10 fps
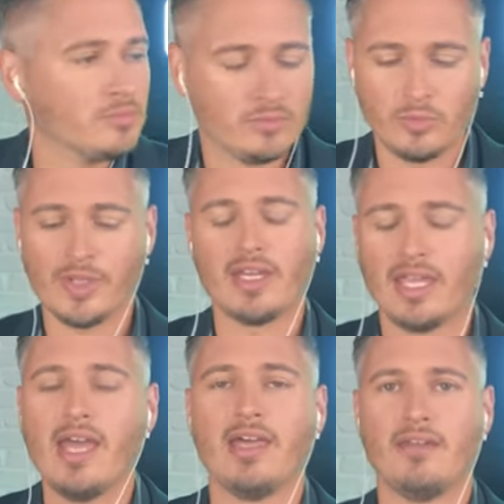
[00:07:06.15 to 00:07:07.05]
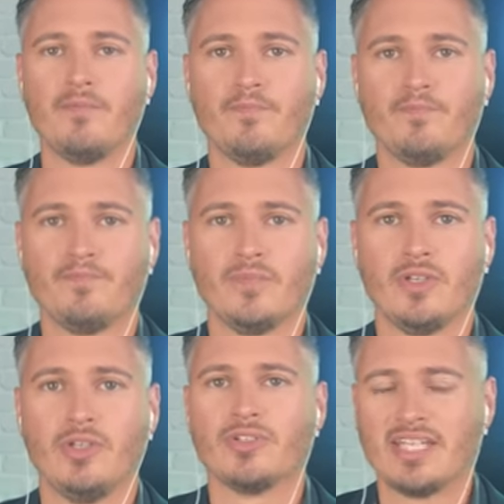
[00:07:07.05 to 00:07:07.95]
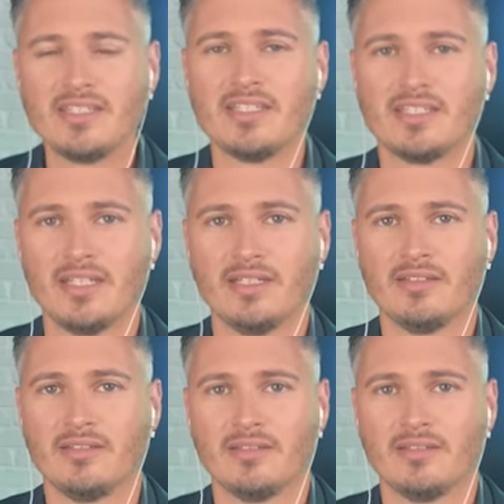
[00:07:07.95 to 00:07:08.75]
Well, then again, you're sentencing